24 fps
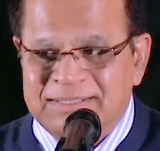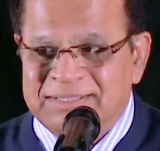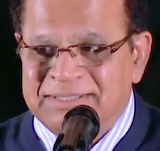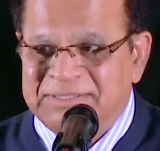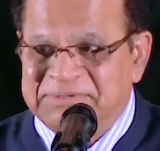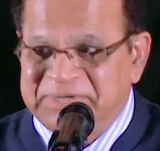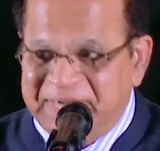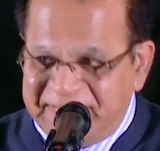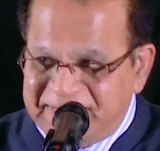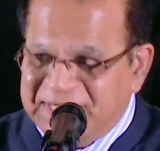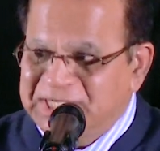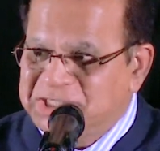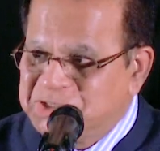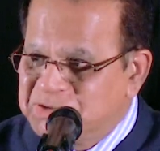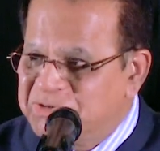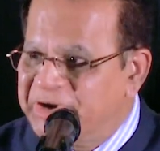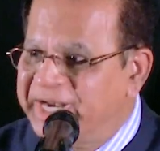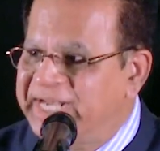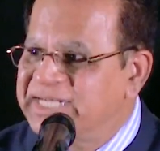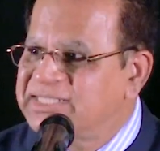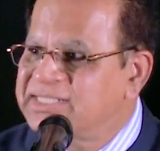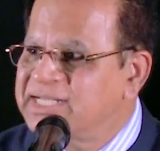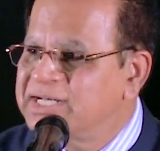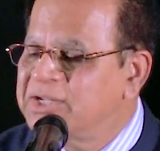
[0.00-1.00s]
greater
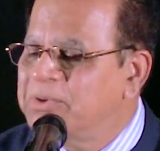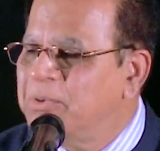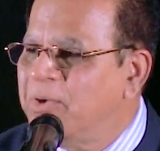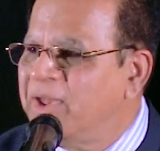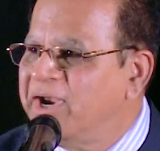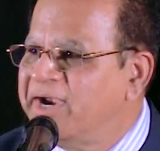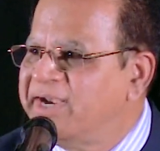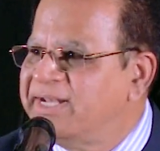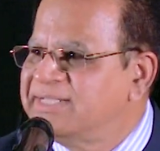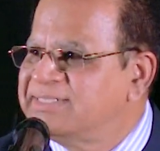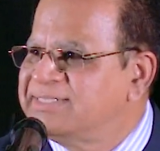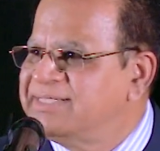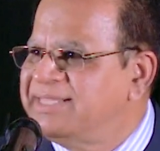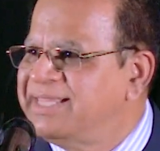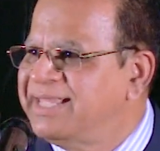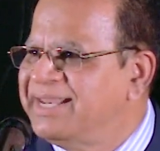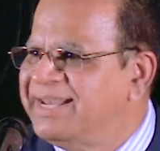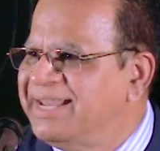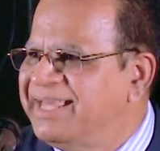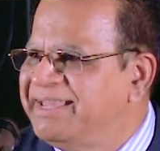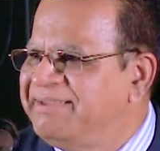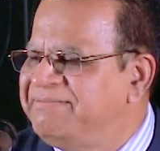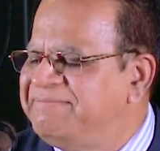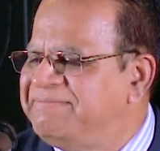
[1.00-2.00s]
traits and qualities in their
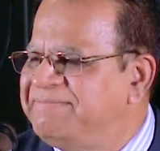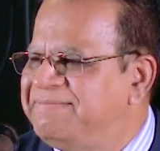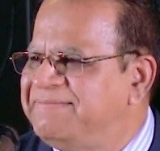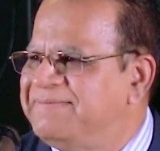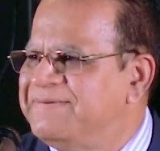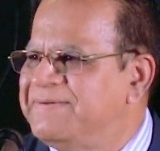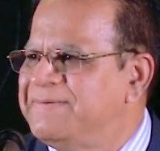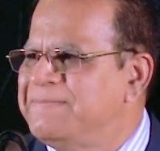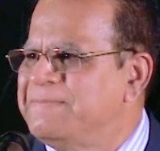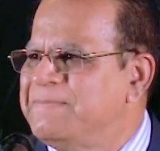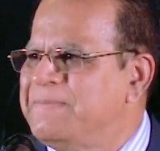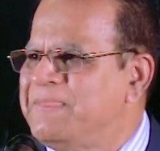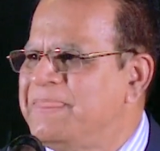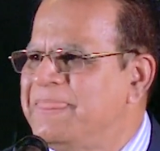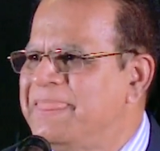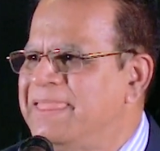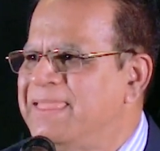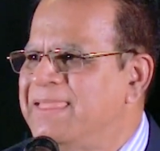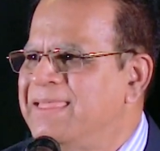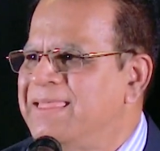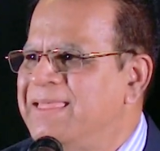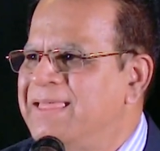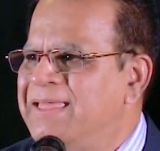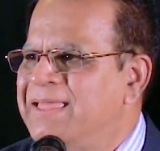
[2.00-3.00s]
life.
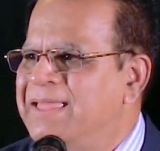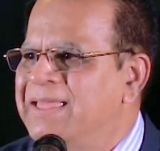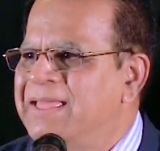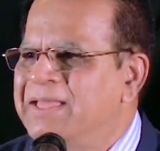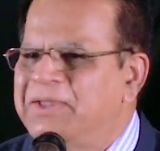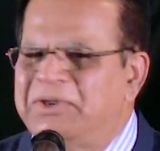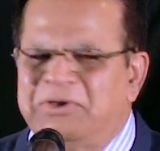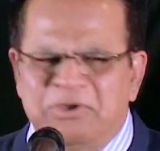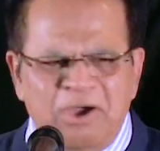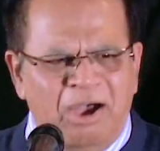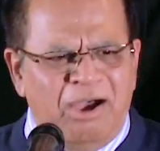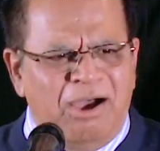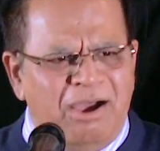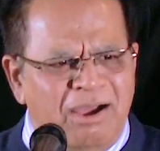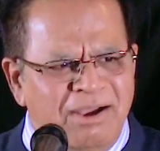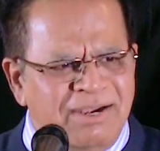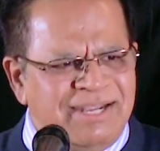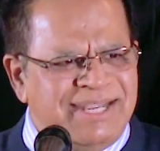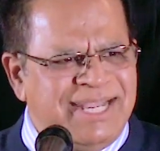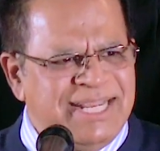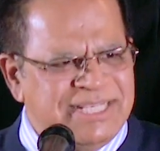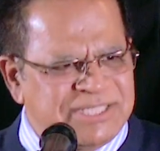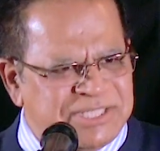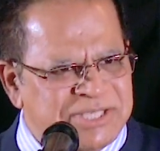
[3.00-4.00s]

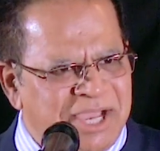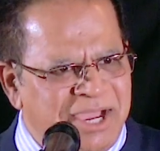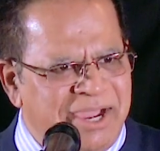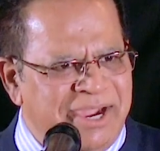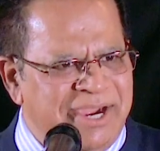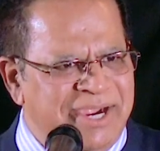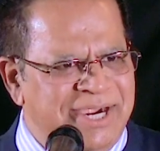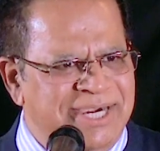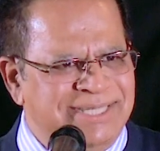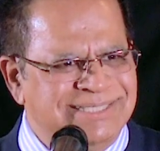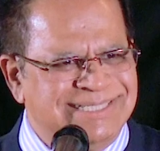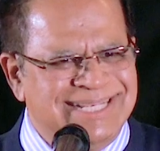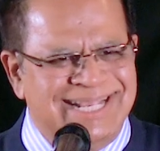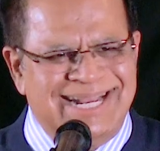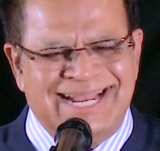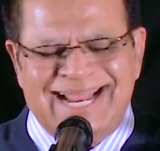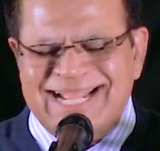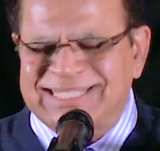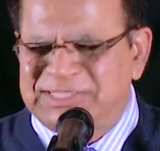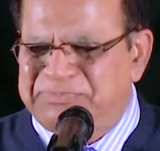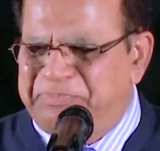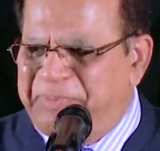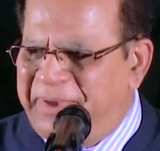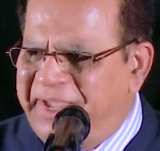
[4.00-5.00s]
God desires, and
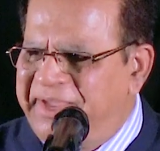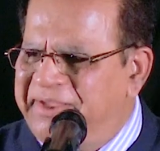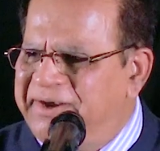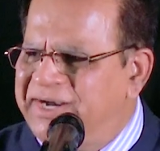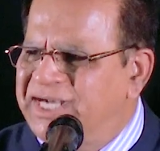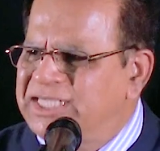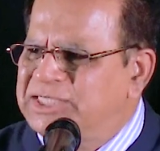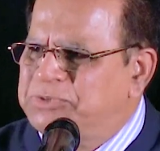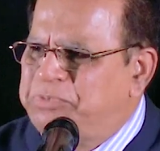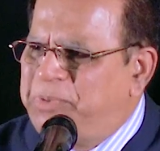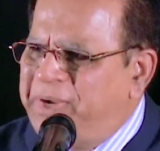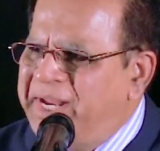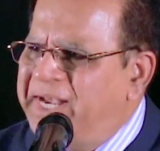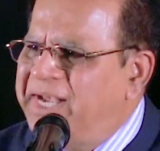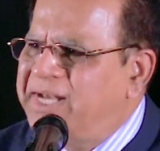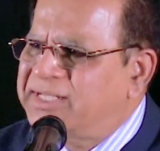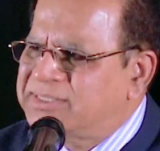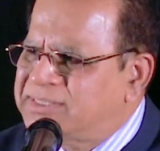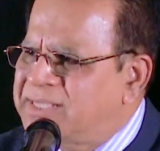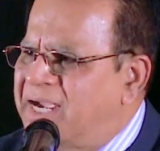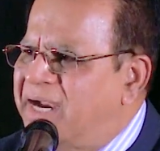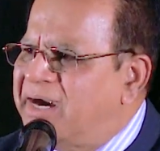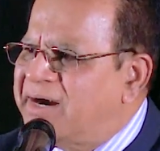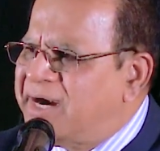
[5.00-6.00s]
as parents, we
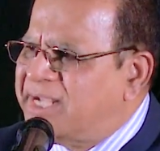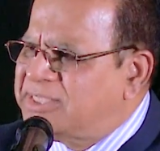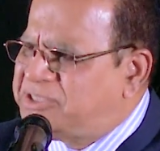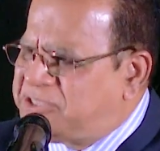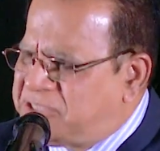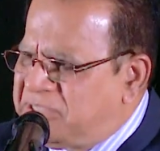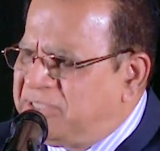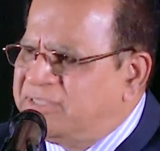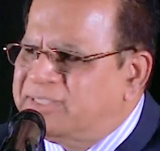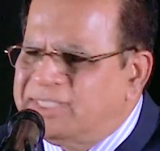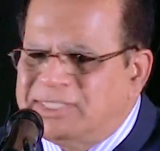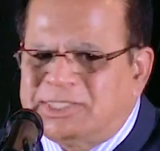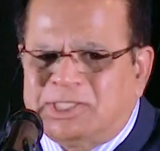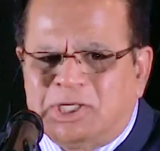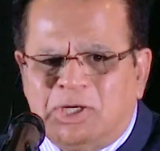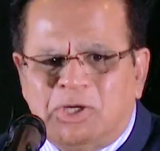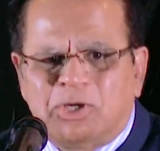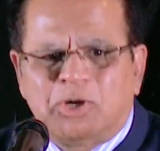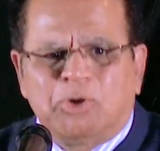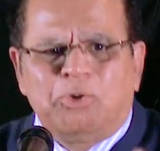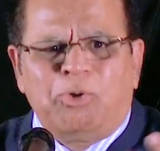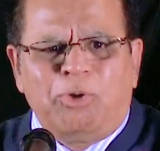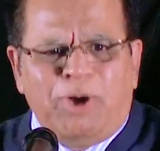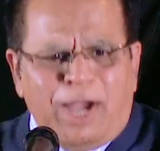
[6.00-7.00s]
desire our children to
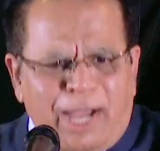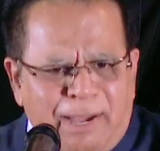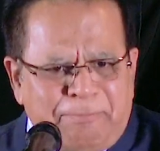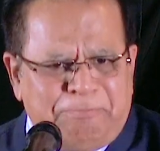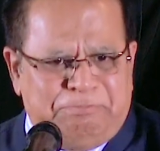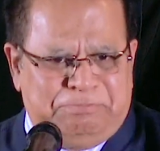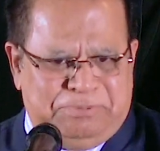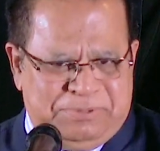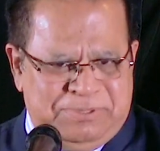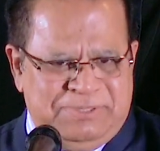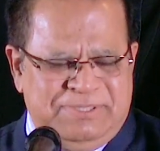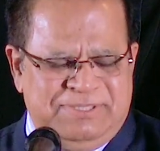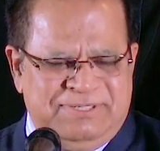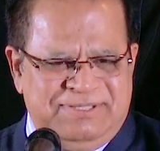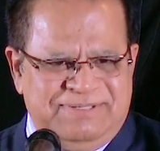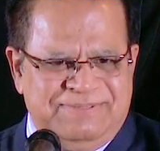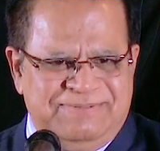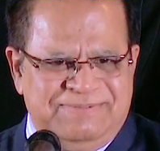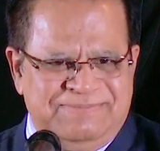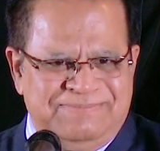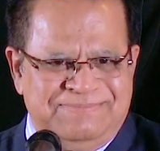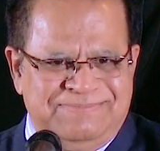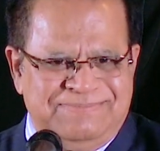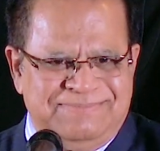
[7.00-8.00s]
grow up.
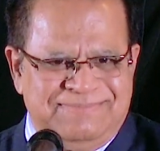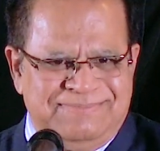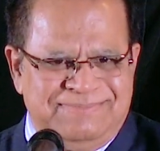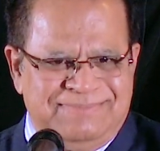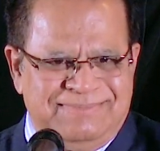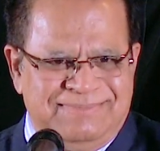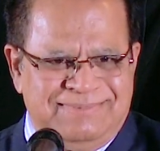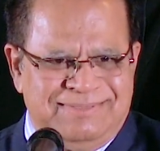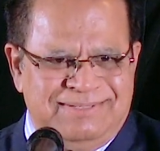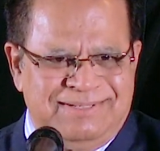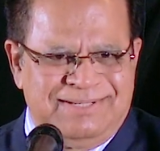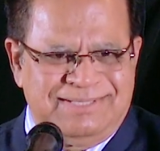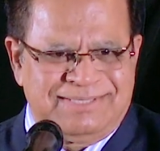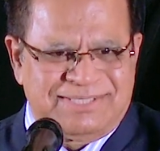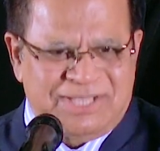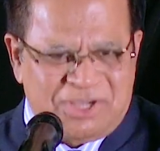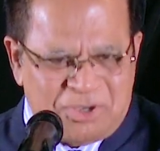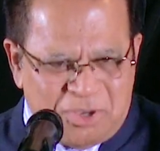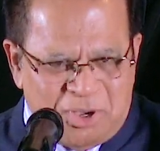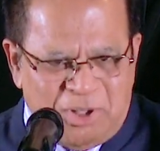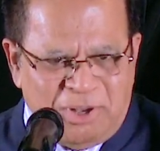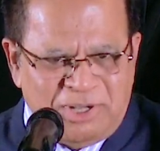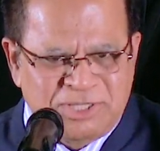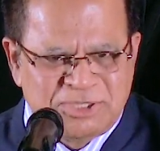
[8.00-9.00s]
It's a
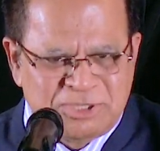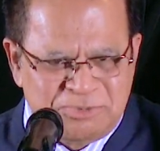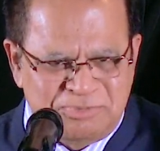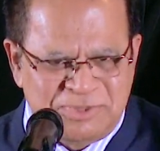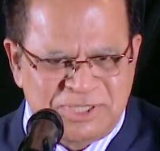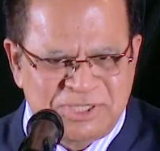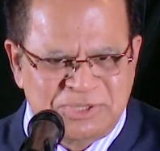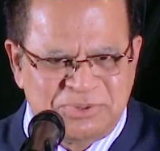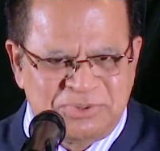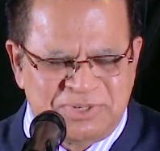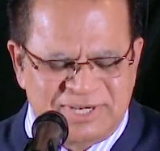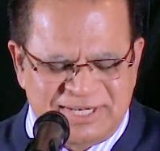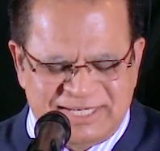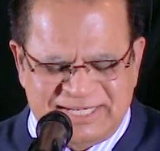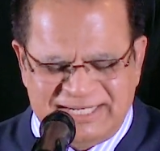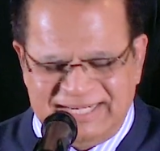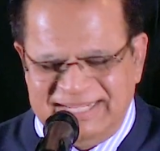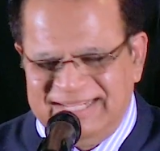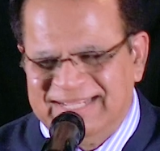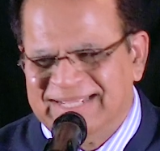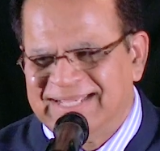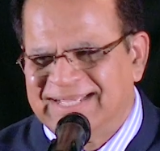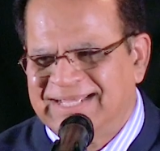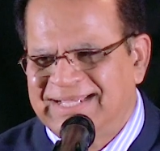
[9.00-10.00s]
call to
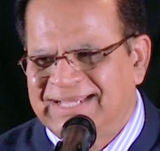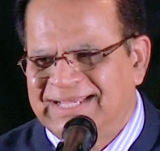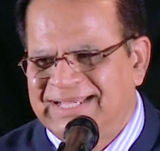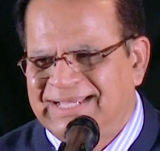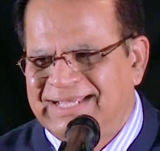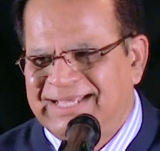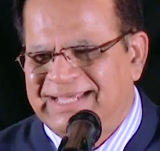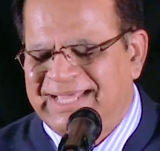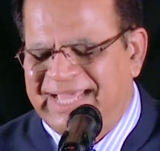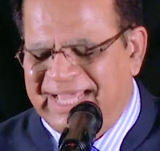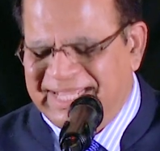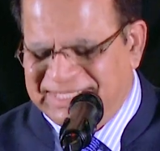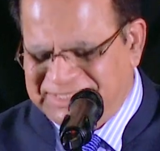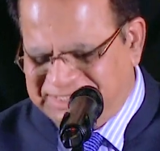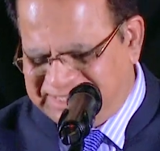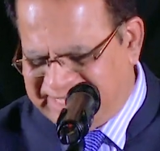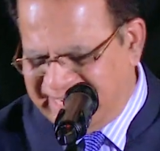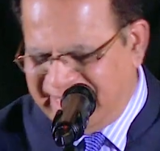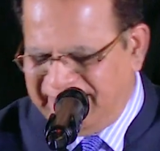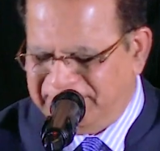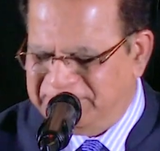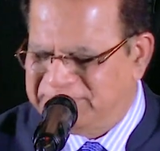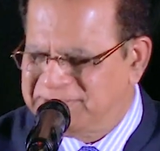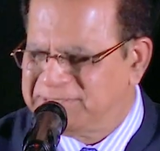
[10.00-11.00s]
maturity. And
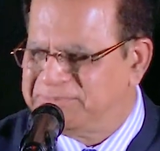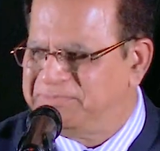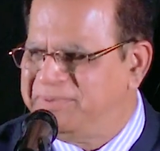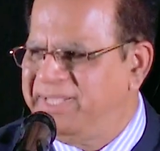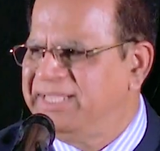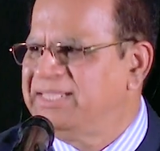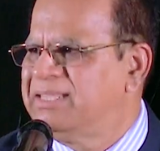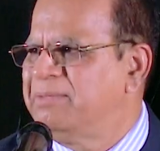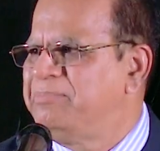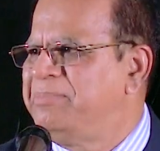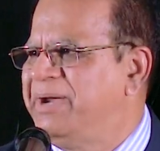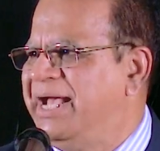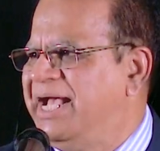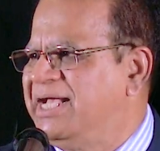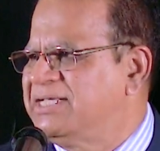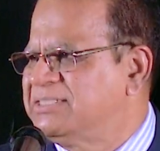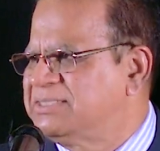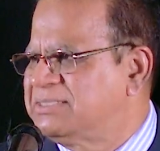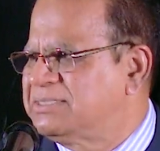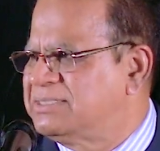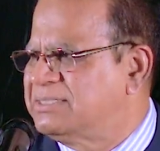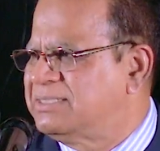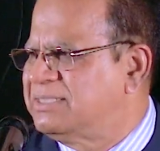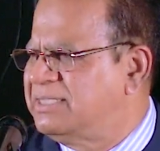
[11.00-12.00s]
James, being the
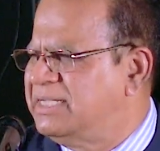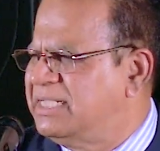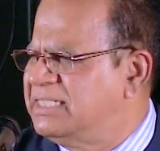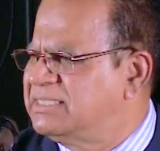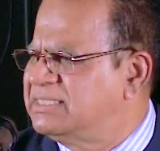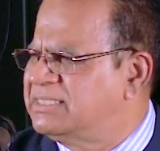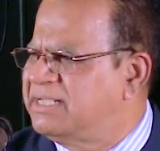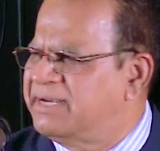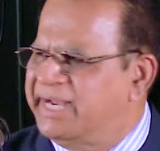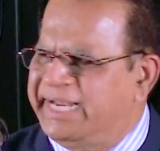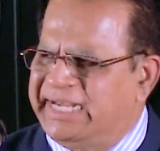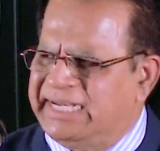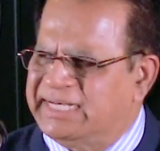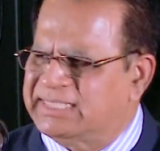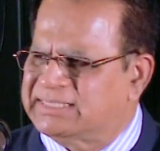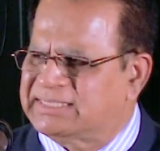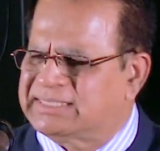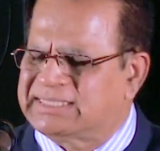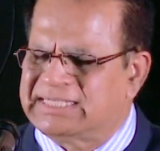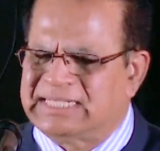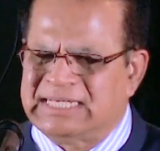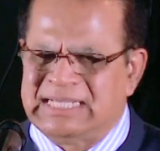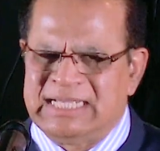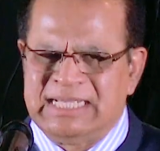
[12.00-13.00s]
pastor, his
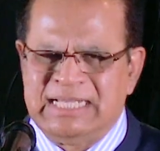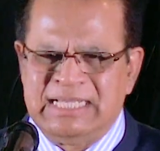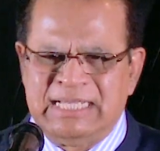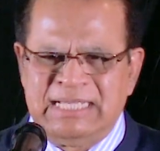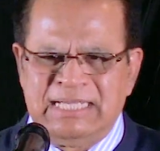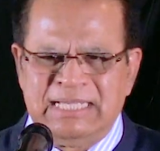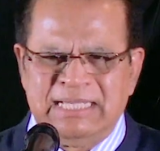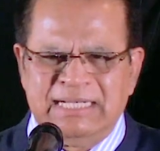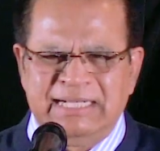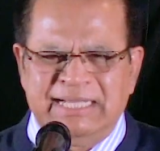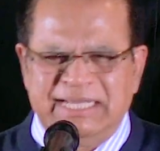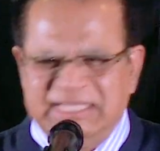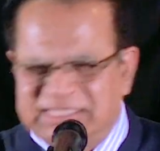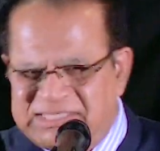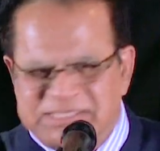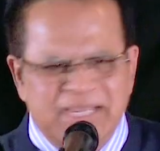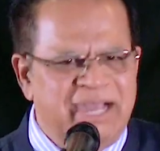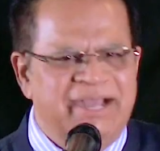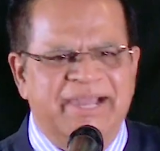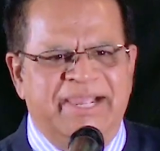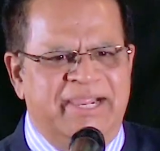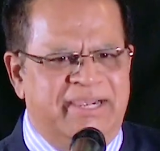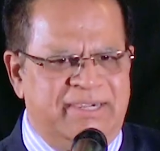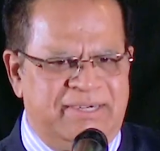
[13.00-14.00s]
greatest
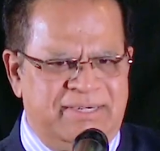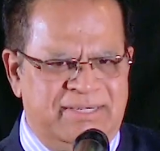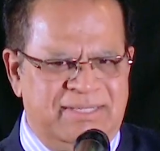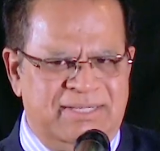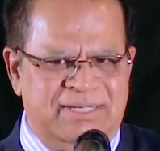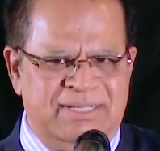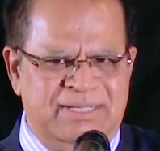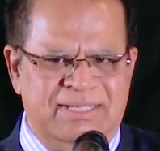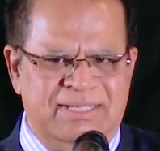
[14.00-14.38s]
desire